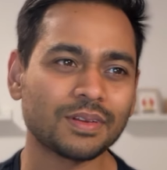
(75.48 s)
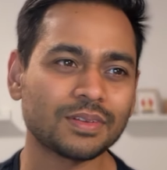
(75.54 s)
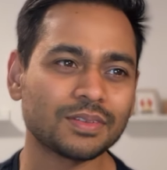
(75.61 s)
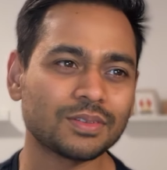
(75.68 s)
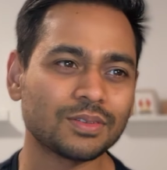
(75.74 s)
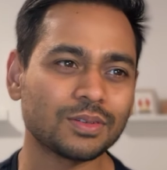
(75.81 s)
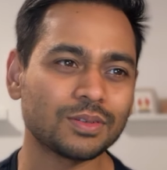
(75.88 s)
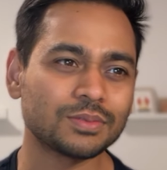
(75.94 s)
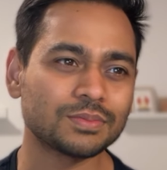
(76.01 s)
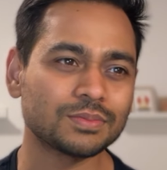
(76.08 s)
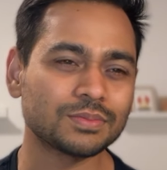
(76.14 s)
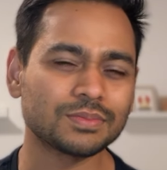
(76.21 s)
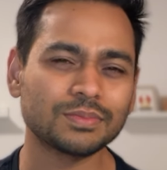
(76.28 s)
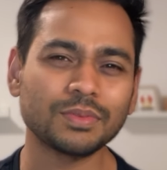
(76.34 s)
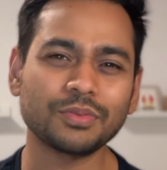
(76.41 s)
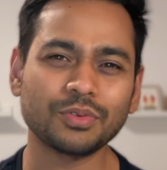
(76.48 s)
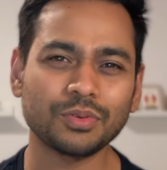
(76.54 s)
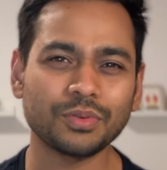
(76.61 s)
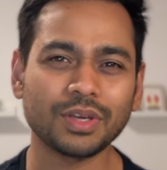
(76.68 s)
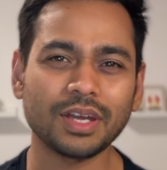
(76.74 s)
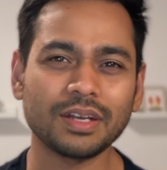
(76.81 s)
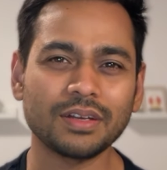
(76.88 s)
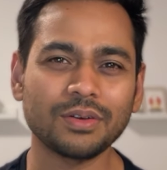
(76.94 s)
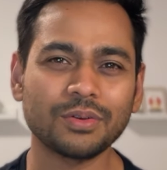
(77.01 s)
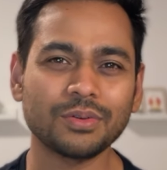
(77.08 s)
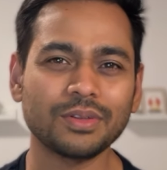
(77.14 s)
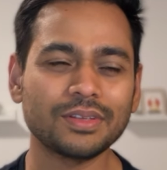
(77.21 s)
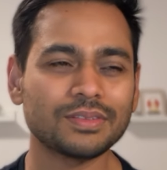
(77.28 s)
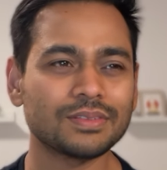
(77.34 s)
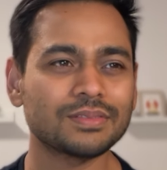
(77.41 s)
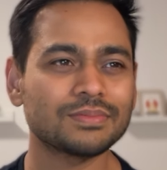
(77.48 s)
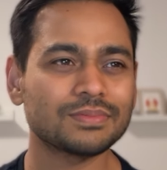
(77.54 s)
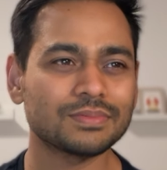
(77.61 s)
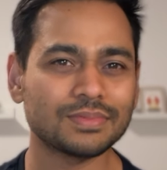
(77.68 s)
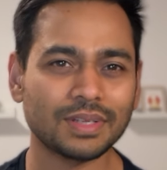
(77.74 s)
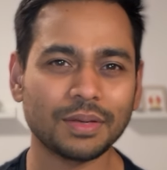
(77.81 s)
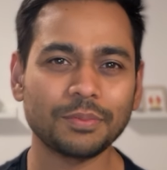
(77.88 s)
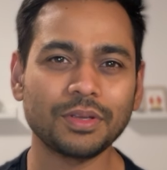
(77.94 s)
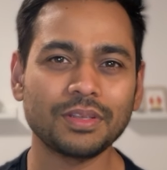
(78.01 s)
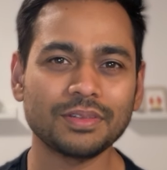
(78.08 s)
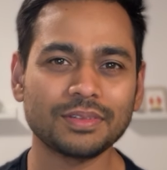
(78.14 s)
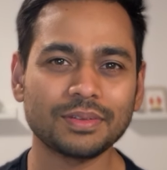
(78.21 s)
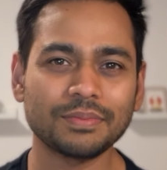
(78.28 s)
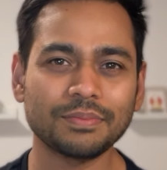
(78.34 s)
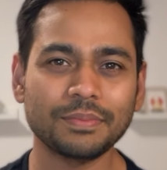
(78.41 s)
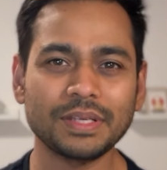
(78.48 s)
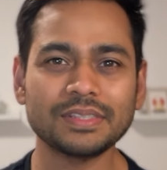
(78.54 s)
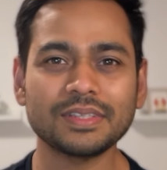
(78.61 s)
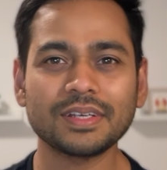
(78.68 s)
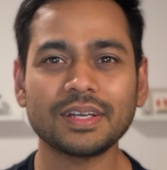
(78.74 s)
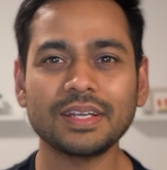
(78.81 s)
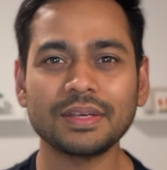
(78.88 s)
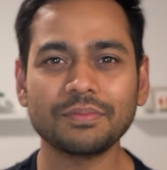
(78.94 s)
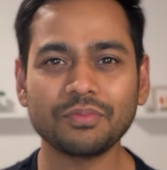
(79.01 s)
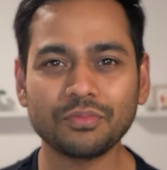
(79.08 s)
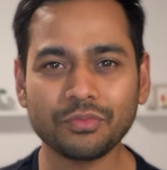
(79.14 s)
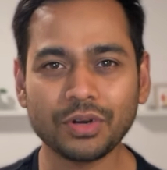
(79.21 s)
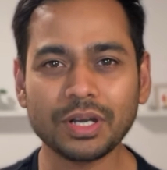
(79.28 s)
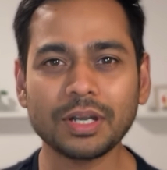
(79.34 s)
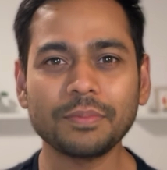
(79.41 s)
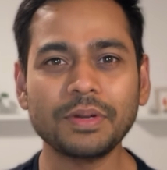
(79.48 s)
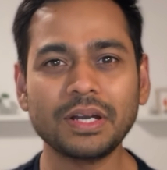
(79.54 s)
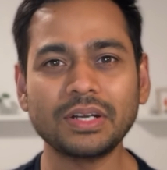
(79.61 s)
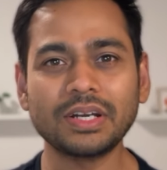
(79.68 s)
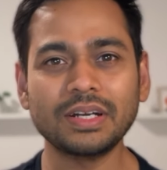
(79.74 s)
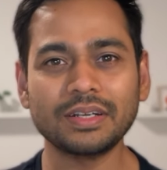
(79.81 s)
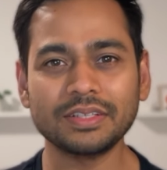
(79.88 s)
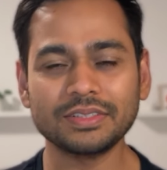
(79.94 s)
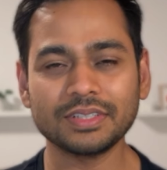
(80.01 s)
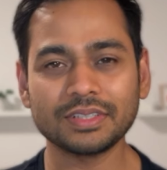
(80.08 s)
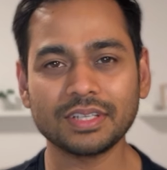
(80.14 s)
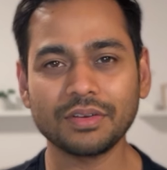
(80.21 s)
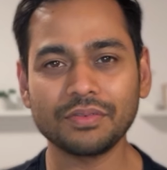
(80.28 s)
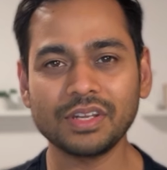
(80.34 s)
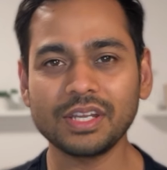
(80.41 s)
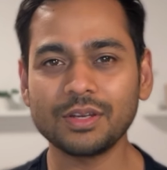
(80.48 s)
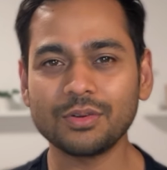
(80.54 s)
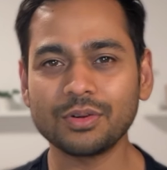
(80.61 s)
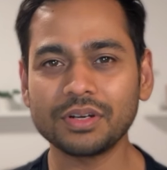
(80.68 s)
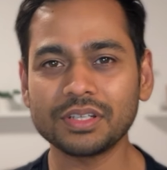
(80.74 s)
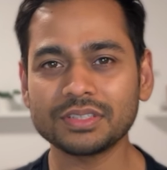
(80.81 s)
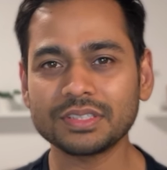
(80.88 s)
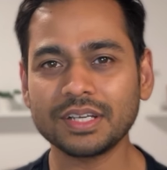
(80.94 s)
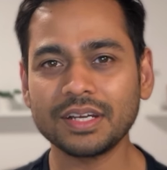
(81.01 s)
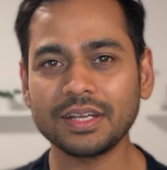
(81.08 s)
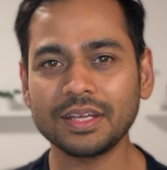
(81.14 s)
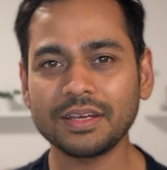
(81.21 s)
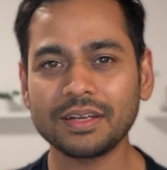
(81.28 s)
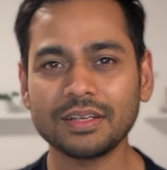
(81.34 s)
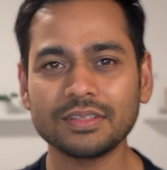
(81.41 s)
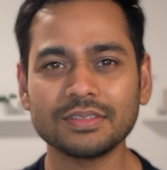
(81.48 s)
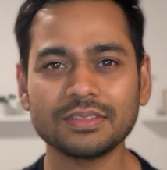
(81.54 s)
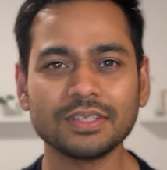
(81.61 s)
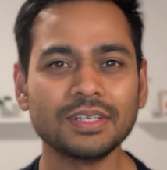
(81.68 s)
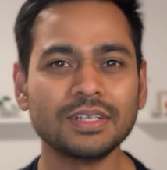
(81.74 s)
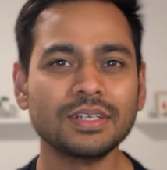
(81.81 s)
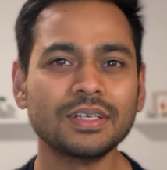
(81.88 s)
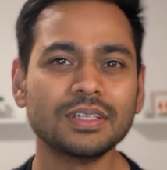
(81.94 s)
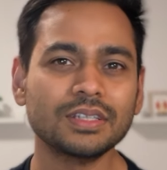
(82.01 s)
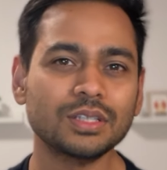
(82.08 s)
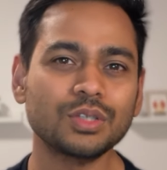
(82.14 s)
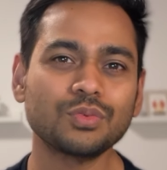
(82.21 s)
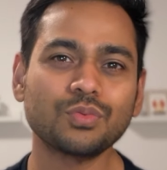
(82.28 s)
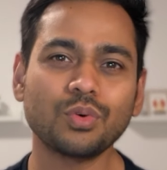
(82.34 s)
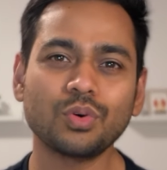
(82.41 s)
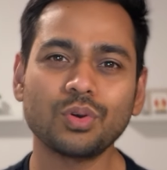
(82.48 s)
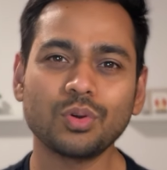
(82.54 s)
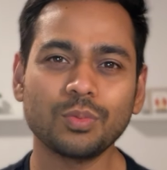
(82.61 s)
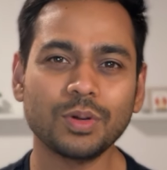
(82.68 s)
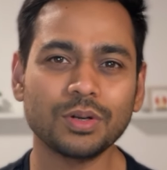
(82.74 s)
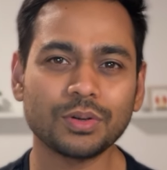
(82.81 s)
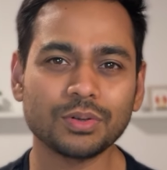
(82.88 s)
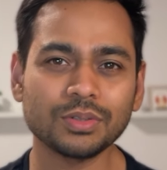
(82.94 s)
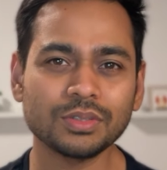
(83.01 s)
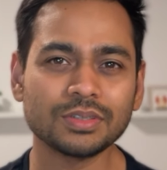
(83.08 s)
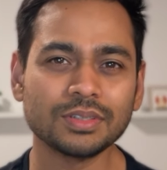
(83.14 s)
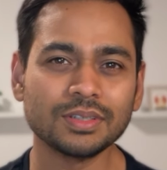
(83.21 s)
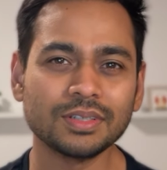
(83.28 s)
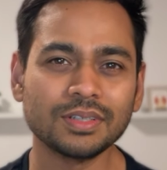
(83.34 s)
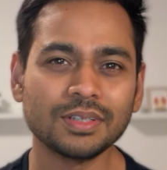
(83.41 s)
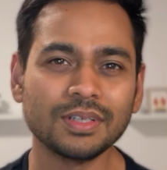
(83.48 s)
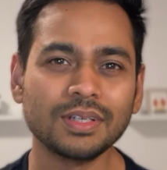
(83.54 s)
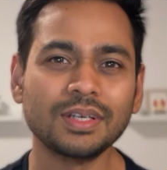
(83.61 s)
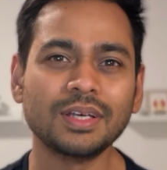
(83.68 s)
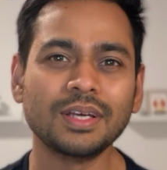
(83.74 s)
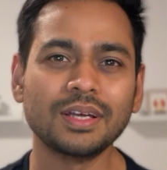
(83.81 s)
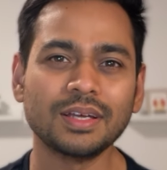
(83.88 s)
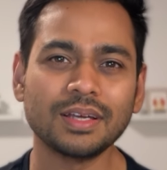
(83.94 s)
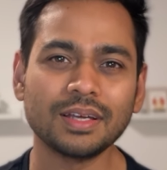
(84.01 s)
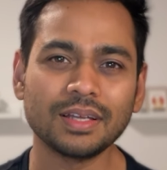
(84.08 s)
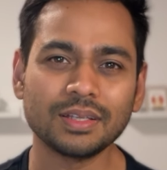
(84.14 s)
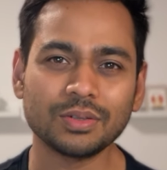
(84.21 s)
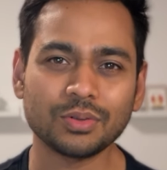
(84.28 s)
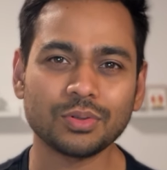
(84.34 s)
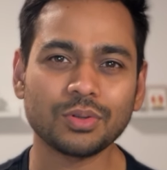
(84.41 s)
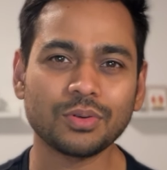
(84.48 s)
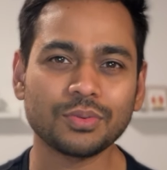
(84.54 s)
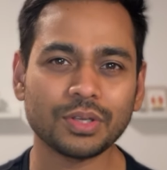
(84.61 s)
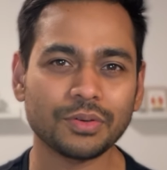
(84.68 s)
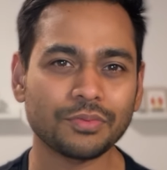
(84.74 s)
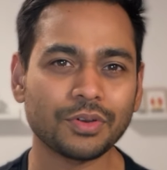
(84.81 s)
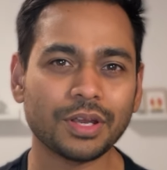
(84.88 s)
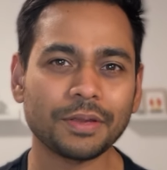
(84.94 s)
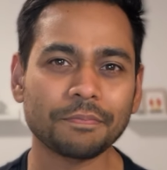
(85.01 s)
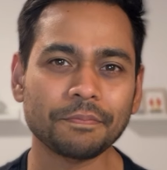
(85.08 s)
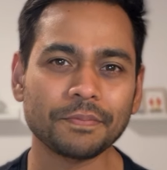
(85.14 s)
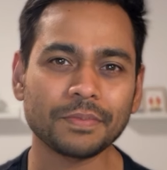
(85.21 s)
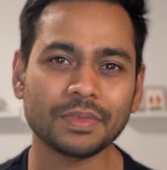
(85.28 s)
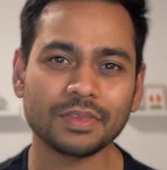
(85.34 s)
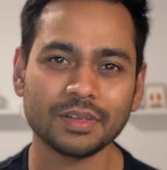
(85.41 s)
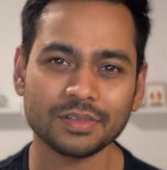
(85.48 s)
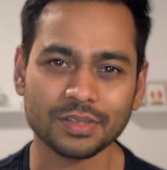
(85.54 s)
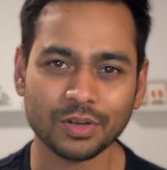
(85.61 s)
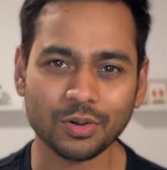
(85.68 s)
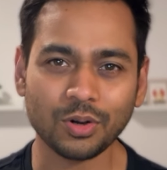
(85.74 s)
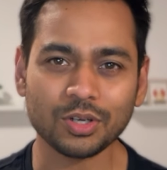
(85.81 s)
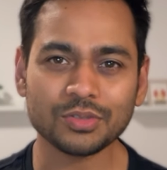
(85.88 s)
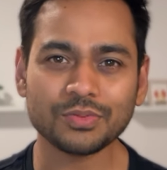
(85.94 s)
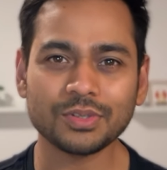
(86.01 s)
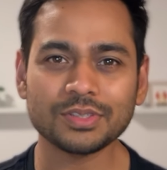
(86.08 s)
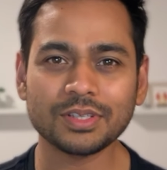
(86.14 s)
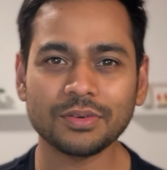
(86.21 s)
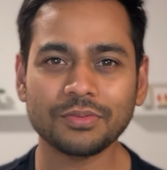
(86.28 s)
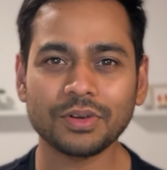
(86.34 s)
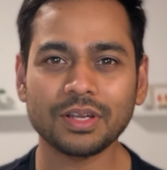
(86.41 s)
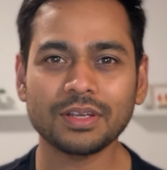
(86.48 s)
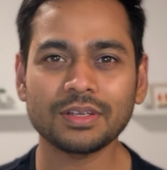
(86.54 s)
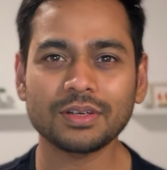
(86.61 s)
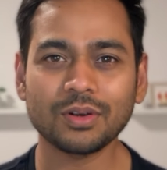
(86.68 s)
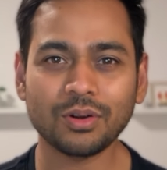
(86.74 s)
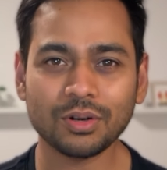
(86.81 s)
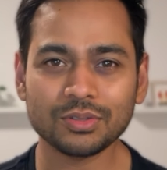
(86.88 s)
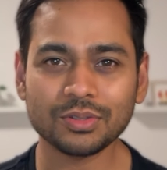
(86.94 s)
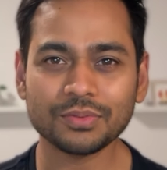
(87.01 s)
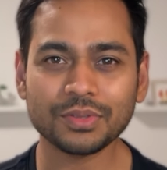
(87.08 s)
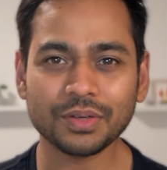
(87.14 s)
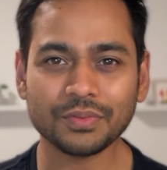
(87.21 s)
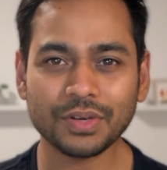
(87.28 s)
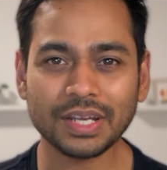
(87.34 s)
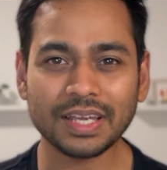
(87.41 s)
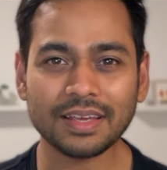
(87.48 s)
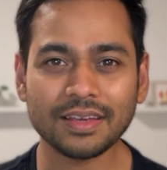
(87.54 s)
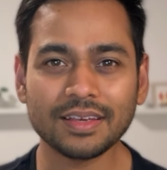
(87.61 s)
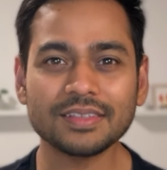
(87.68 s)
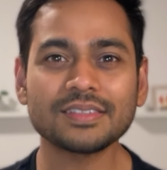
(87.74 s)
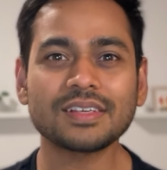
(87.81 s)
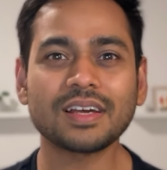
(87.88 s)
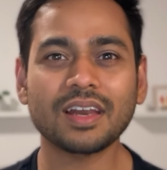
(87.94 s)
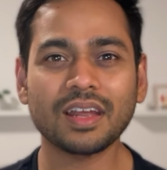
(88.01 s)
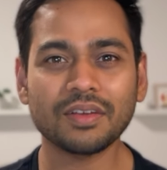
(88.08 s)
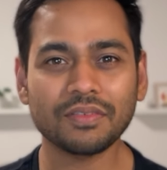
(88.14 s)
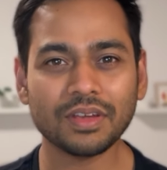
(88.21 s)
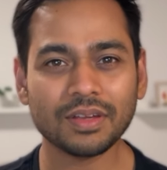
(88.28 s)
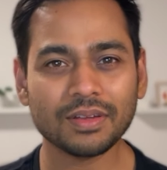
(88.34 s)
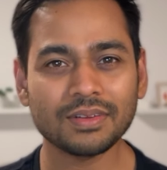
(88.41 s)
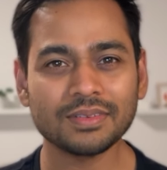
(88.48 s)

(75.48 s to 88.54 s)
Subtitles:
So before we get into this, I mean, basically fundamental teaching that we need to understand here is these four noble truths. Truth of suffering, there is a cause for suffering. Cause of suffering is craving.